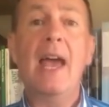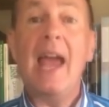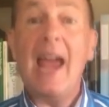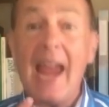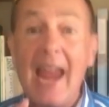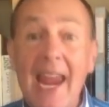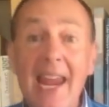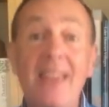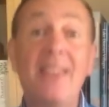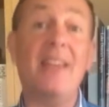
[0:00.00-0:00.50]

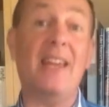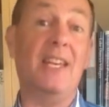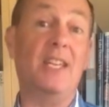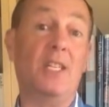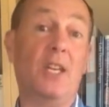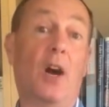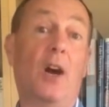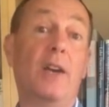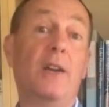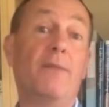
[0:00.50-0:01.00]
he then
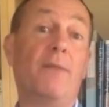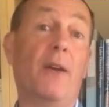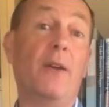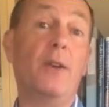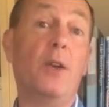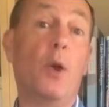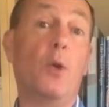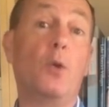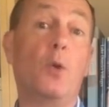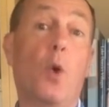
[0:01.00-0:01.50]
died of
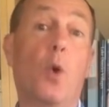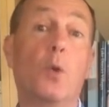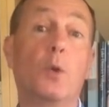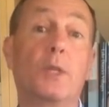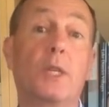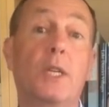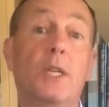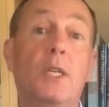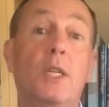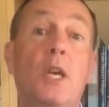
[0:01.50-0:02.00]
unknown
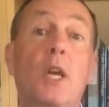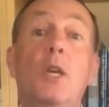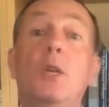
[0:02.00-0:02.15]
causes